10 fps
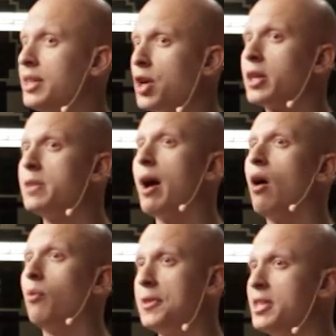talked
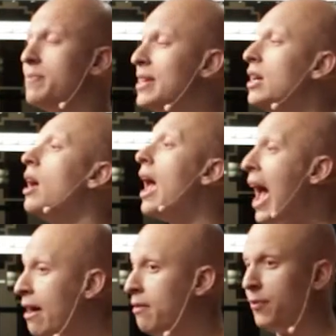about RethinkDB
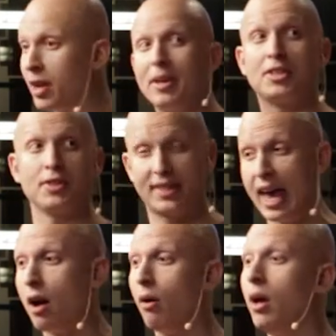at fundamental
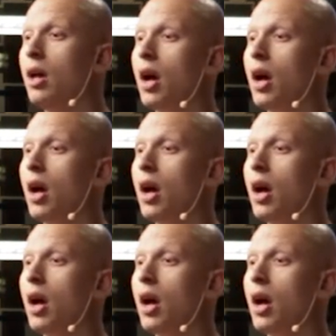scale.